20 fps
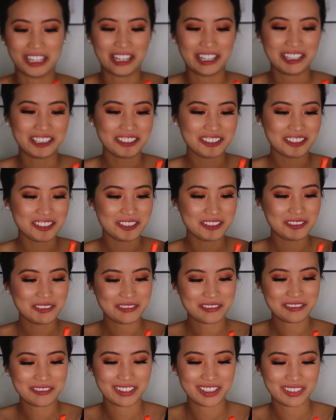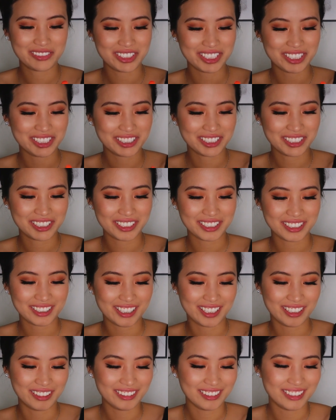I don't know, maybe,
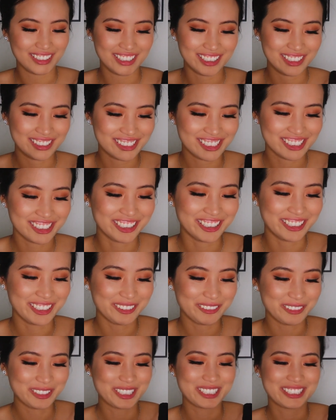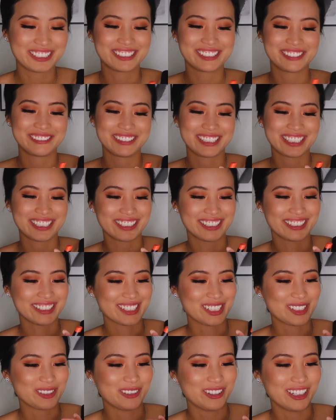yeah, let's start with doing a
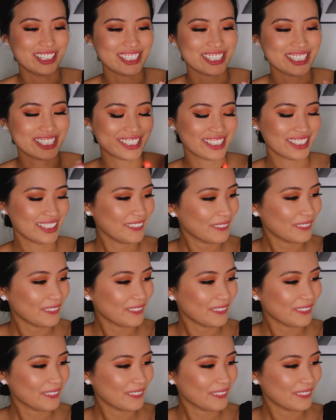swatch.